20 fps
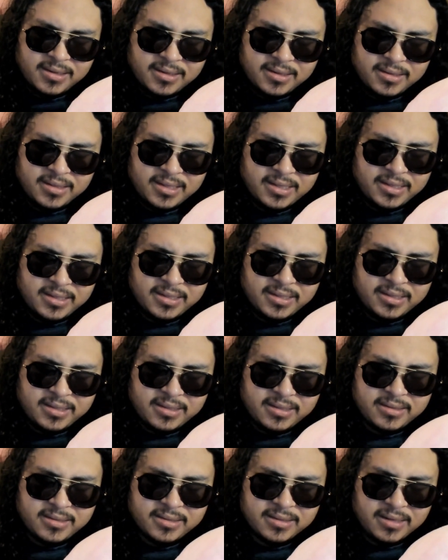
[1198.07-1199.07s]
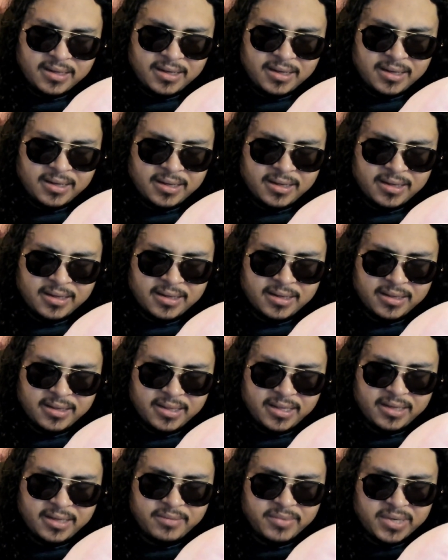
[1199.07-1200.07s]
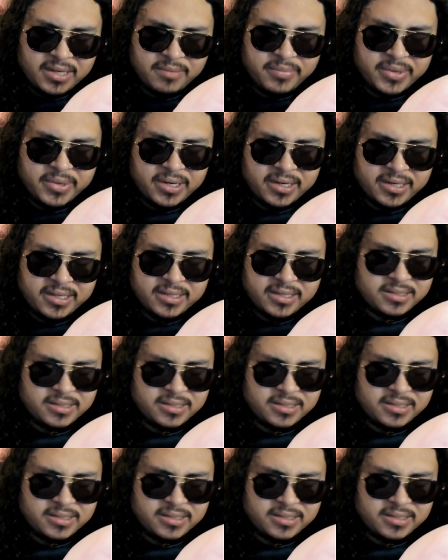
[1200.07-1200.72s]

Like, in my body,